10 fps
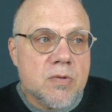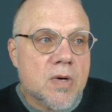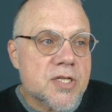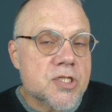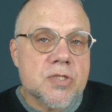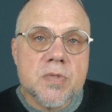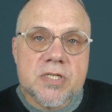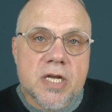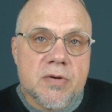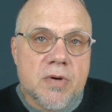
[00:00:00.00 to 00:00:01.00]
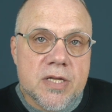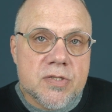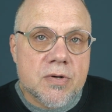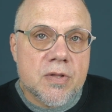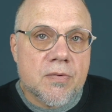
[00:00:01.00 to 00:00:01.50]
why suicide
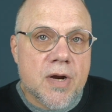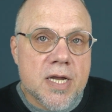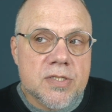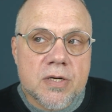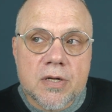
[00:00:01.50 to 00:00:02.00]
rates are on the rise in